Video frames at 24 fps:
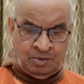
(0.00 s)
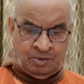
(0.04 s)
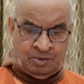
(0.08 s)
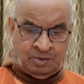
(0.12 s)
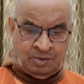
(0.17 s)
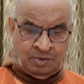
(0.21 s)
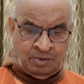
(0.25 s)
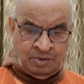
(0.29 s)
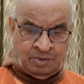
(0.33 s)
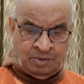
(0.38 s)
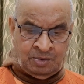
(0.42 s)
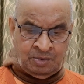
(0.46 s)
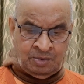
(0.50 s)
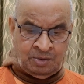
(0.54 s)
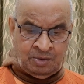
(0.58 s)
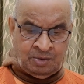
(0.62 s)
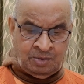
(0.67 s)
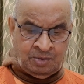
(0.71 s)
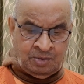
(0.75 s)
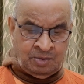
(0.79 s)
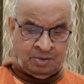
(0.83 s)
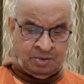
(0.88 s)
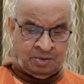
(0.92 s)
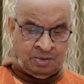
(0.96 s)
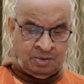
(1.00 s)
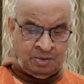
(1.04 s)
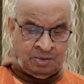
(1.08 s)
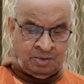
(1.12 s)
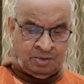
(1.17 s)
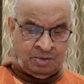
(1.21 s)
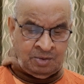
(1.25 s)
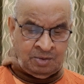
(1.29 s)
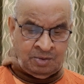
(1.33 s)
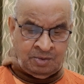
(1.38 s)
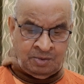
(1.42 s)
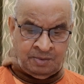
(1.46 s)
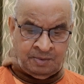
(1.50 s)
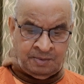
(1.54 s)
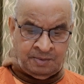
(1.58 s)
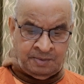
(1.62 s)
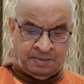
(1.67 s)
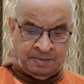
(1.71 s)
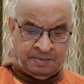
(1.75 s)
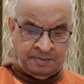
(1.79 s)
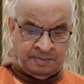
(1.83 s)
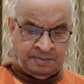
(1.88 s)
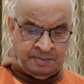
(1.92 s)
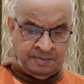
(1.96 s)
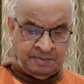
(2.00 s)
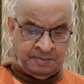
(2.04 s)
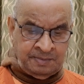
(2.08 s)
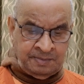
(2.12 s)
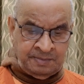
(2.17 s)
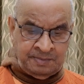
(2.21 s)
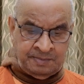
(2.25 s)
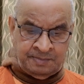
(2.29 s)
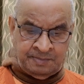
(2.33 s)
[no speech]